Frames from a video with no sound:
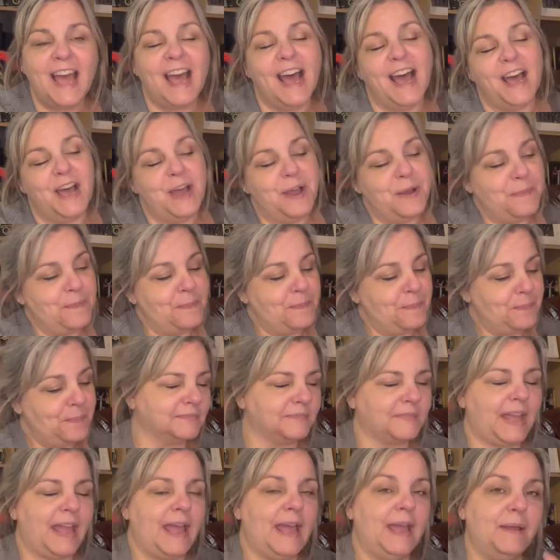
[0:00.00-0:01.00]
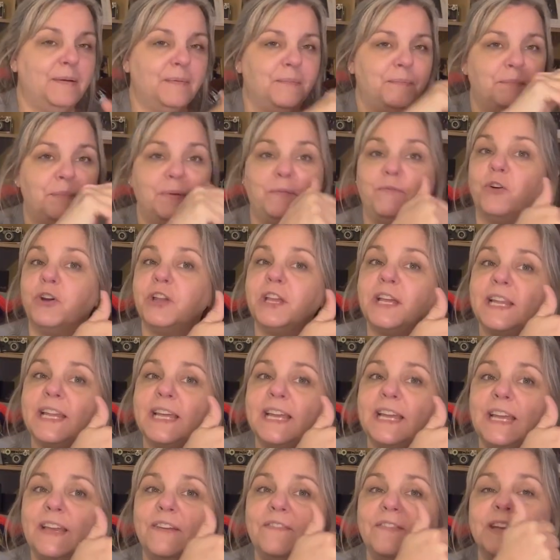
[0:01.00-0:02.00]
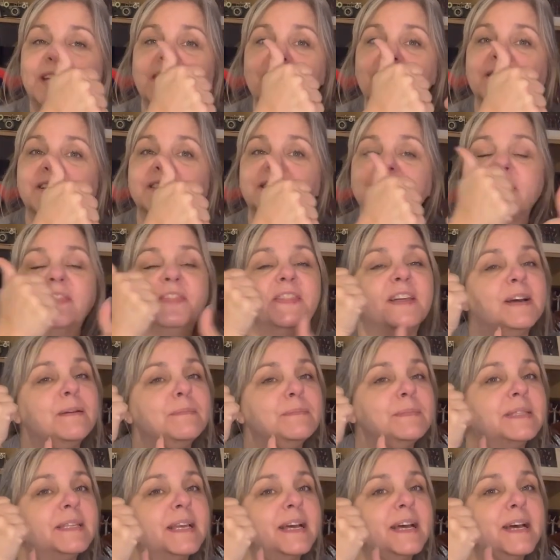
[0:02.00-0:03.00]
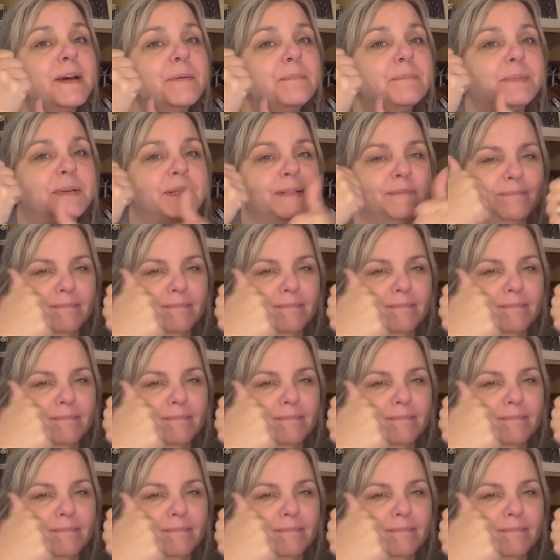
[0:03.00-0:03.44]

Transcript: And before you leave, give us a thumbs up.